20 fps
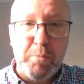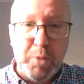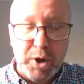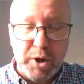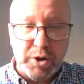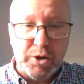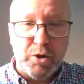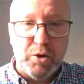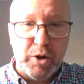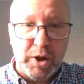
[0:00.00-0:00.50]

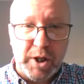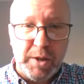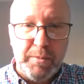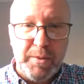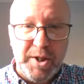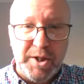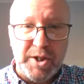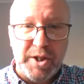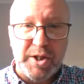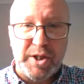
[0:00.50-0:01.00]
but it's got
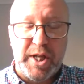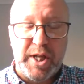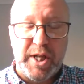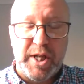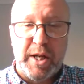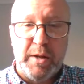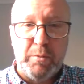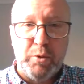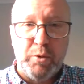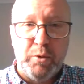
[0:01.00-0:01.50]
to be
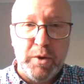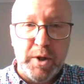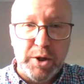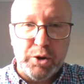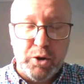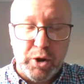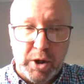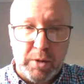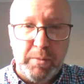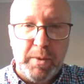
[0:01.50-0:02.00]
sustainable and it's
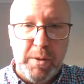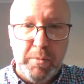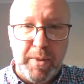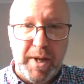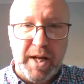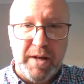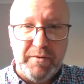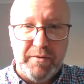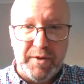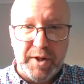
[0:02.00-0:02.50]
got to be
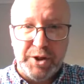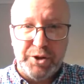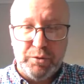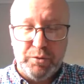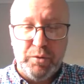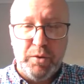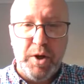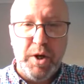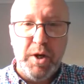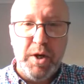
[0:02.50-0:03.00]

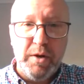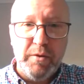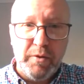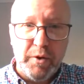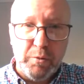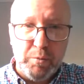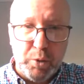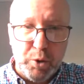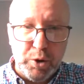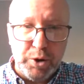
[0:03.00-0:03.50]
beneficial
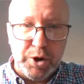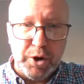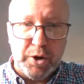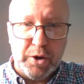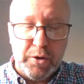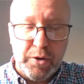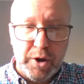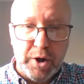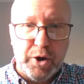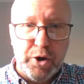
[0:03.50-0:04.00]
for both
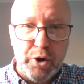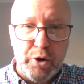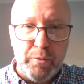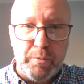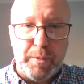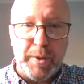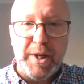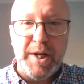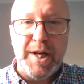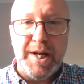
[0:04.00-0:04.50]
the
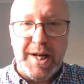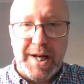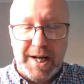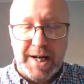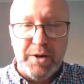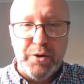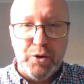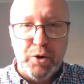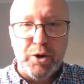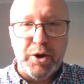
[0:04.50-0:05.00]
group
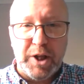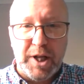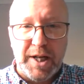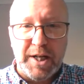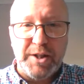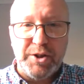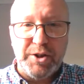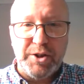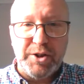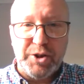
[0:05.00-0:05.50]
and North
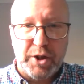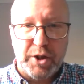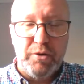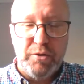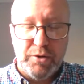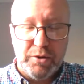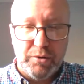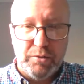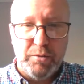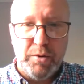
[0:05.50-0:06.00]
Lanarkshire
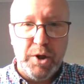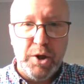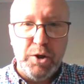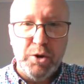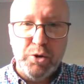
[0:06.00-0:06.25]
Council,